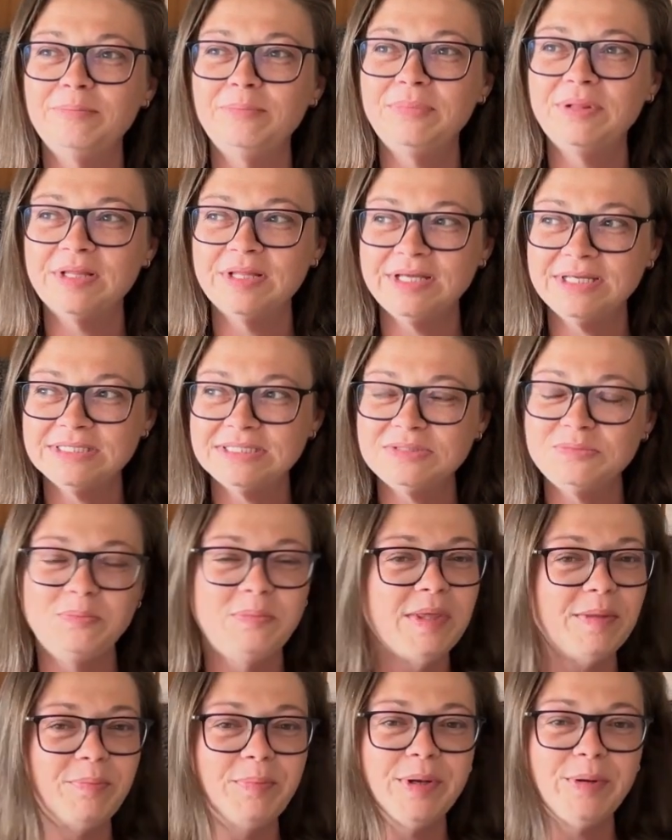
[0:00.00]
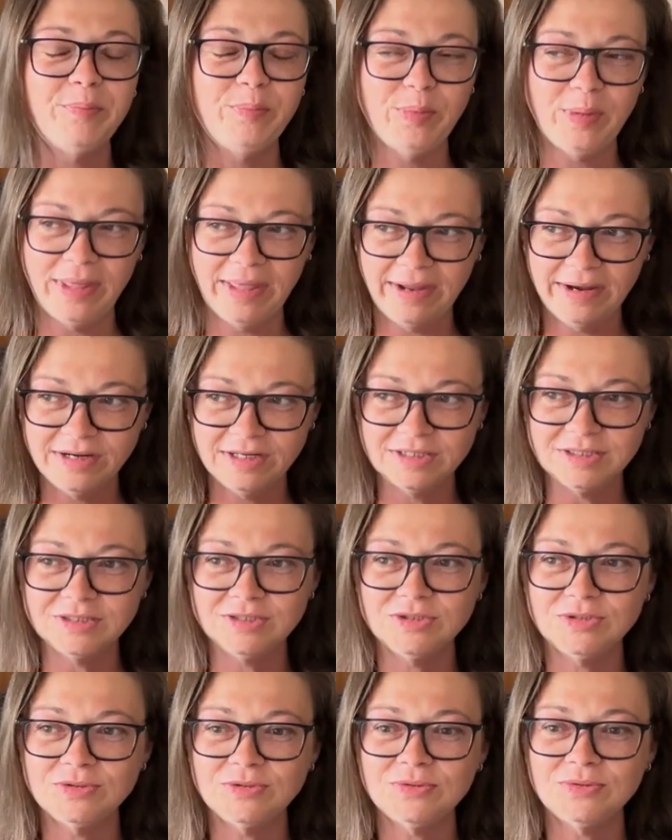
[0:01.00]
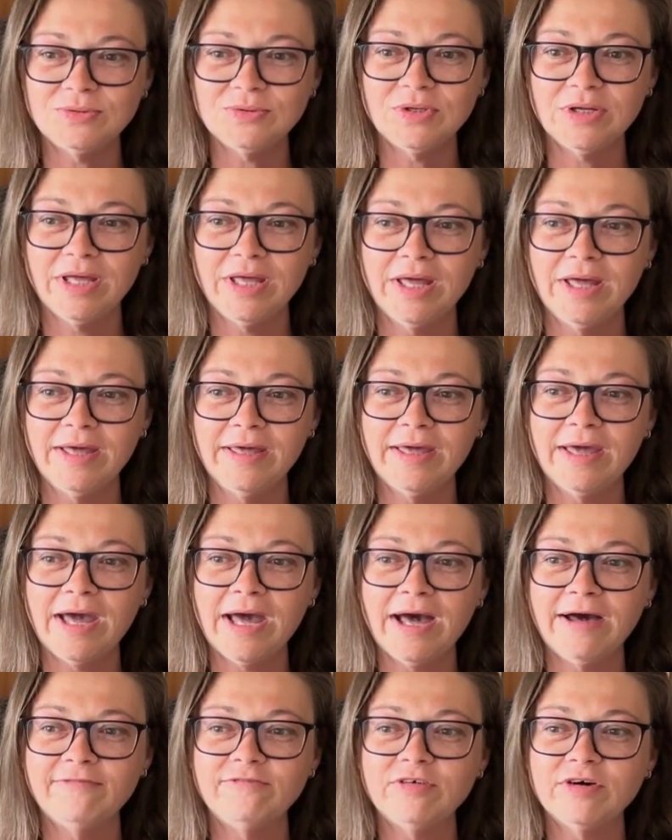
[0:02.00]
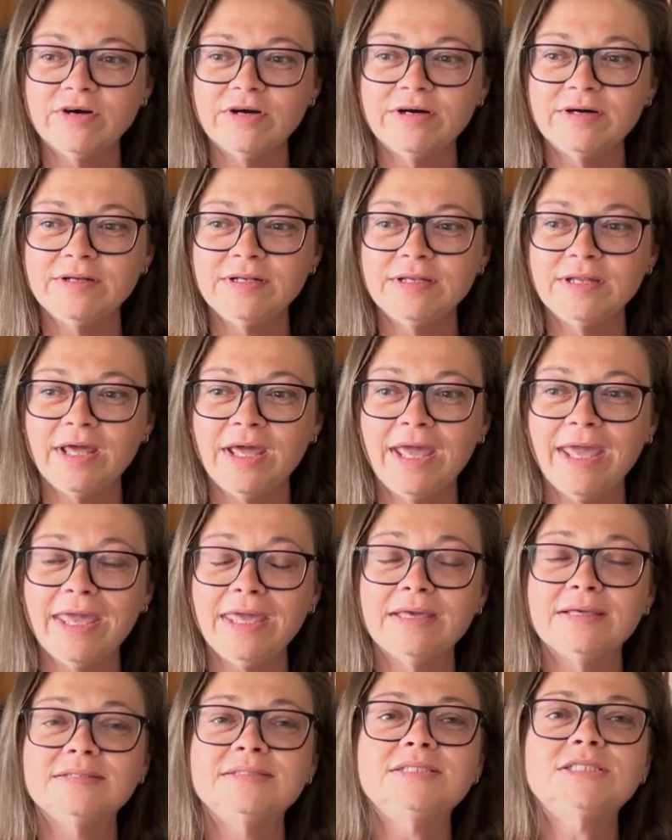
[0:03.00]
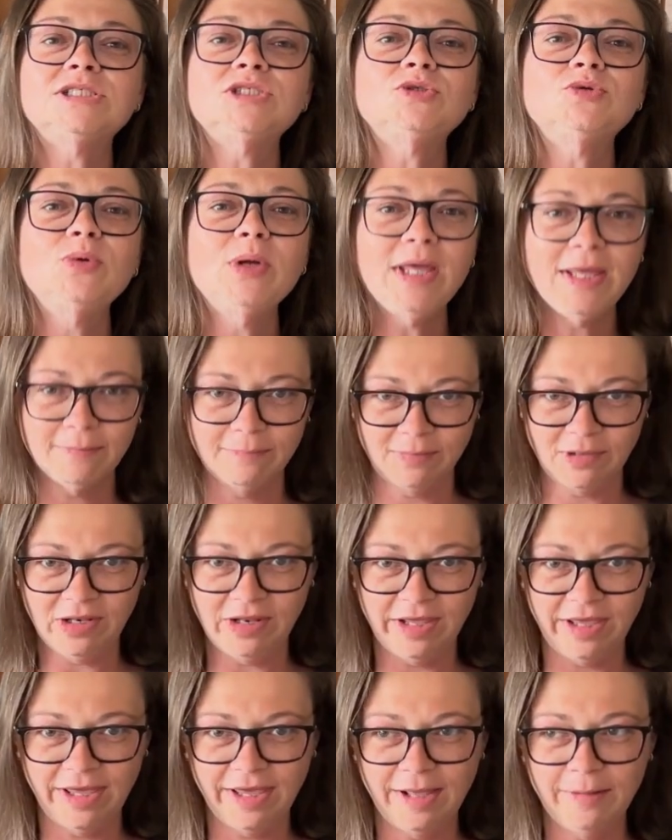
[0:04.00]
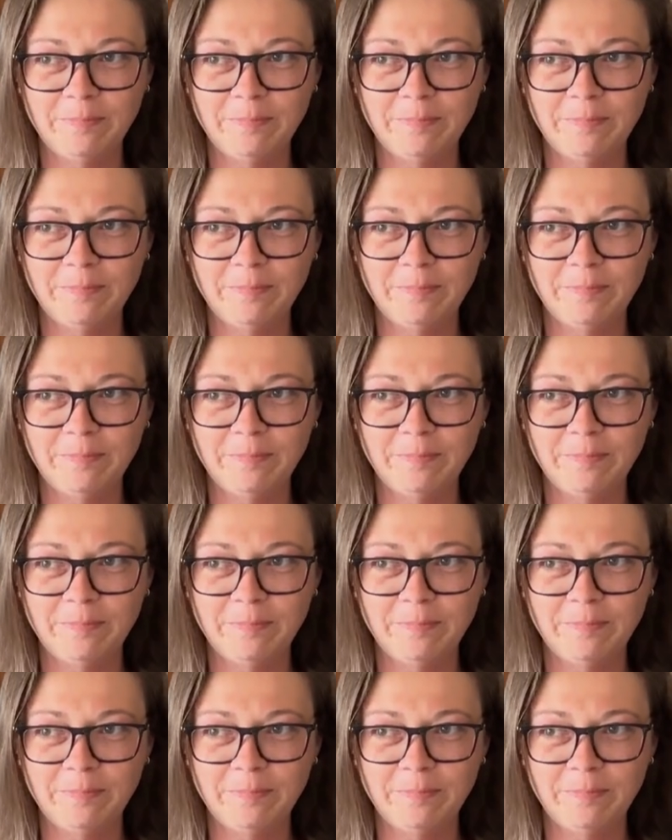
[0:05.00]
please be prepared to have an extremely